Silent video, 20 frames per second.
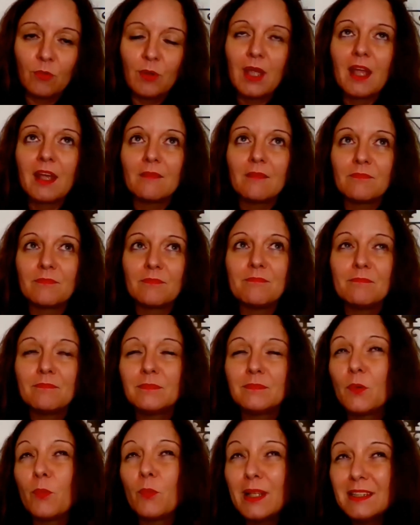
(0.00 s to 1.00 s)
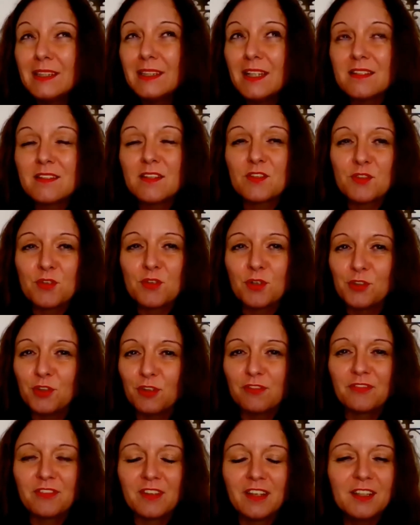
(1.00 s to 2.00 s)
We witness a sort
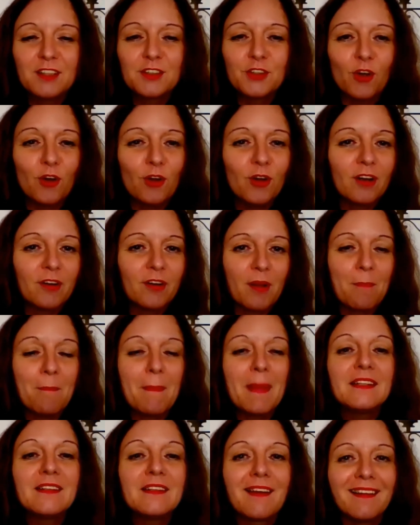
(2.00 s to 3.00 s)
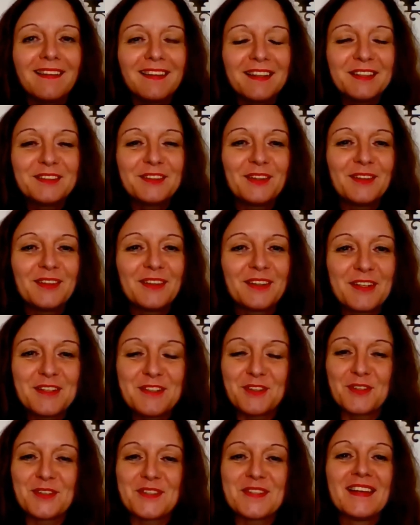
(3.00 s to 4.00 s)
of medical
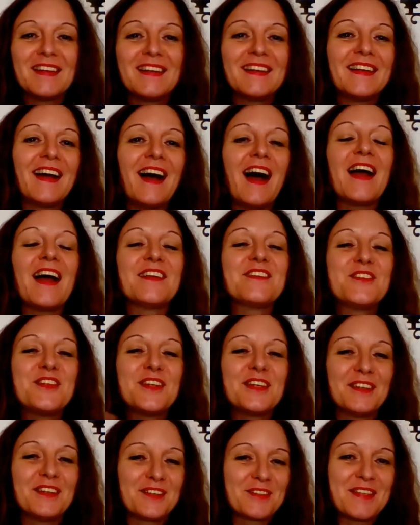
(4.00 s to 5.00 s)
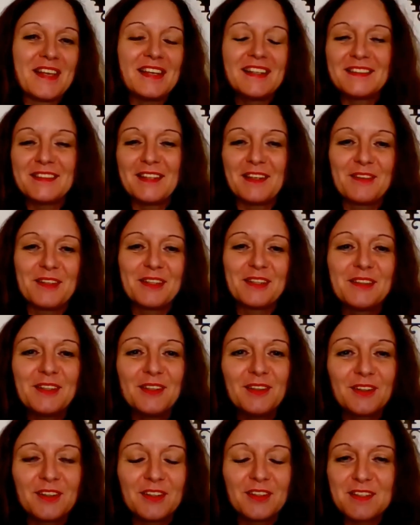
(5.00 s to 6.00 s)
intolerance or hygiene or sanitary
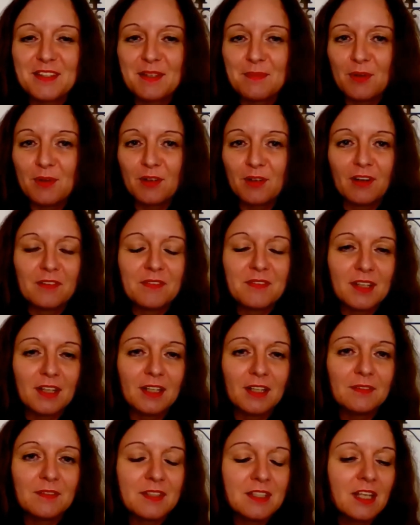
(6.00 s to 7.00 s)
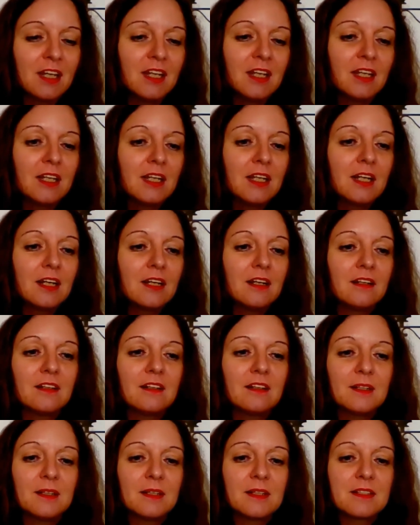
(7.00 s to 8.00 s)
intolerance among ourselves.
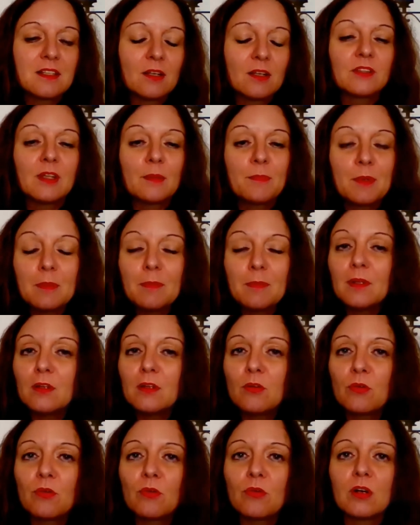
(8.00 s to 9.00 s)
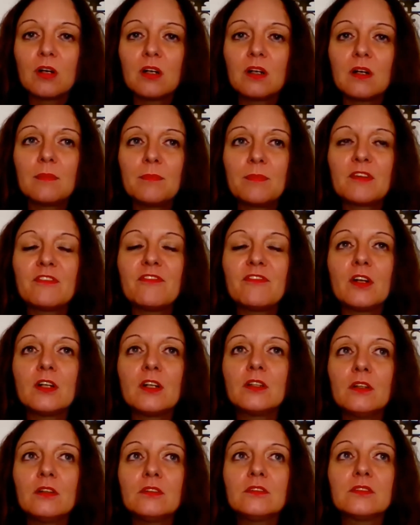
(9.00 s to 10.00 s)
So the people who
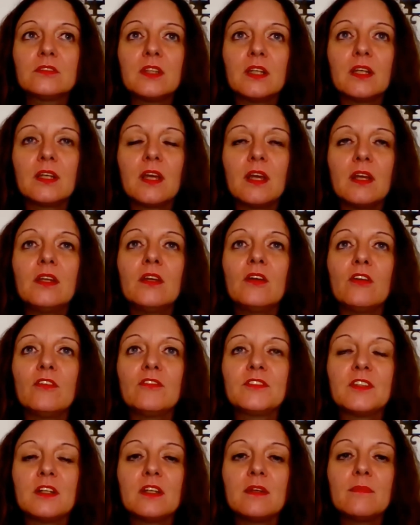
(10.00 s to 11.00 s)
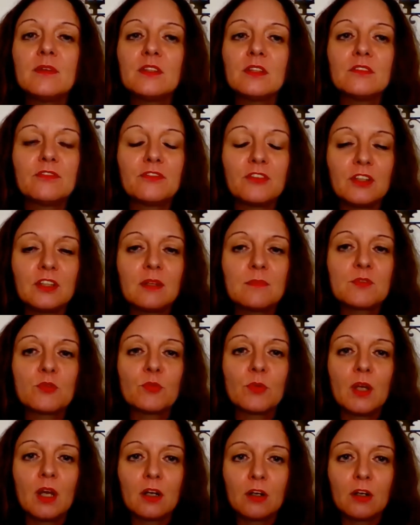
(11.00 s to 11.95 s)
prefer not to take any of the limited freedoms